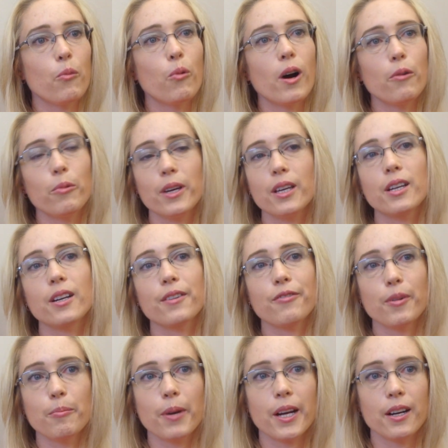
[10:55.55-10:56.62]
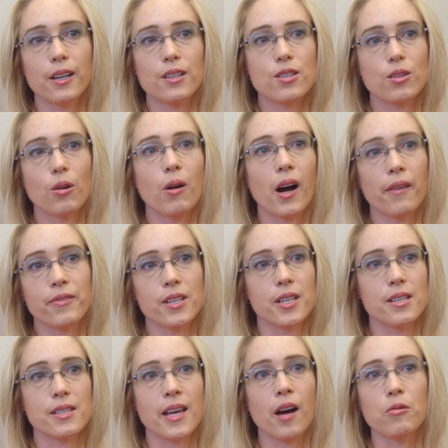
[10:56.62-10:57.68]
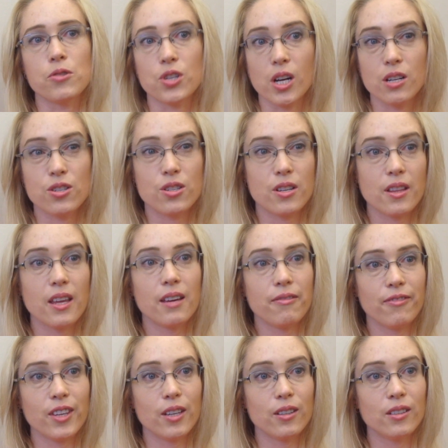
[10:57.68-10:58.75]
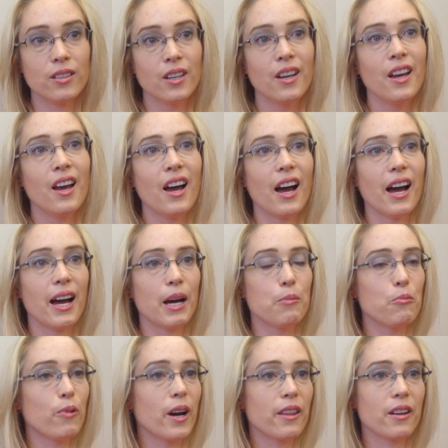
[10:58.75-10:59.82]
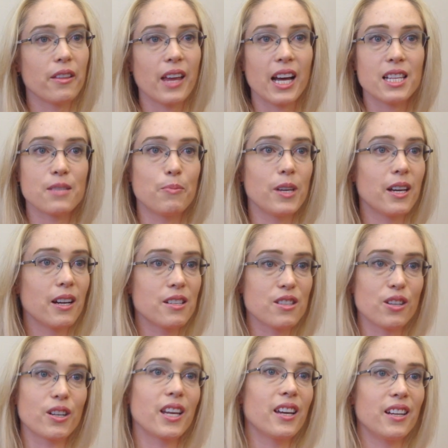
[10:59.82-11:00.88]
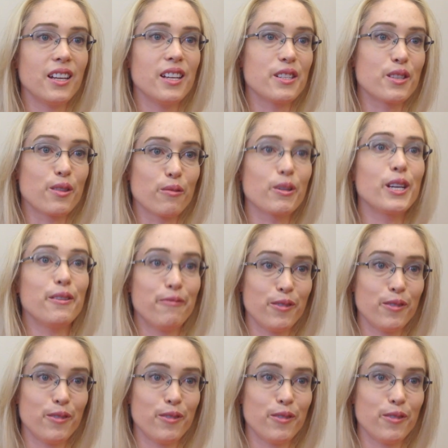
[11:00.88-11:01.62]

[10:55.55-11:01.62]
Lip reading: What we hear from parents so often is how judged they feel, whether that's because their kid eats 3